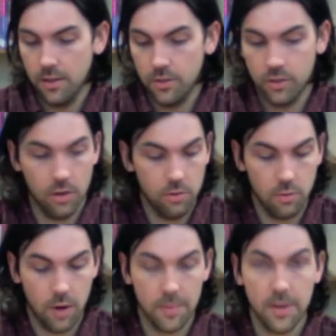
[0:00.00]

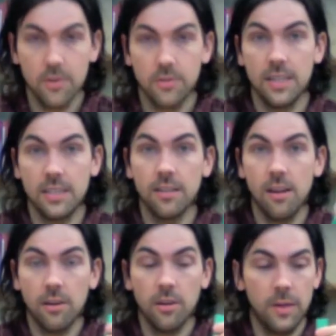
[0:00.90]
So I'm going to use these
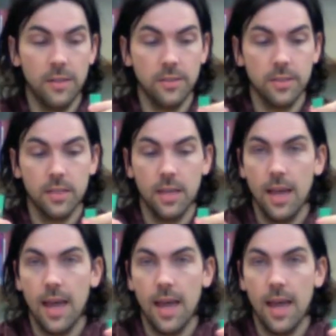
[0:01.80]
longer ones,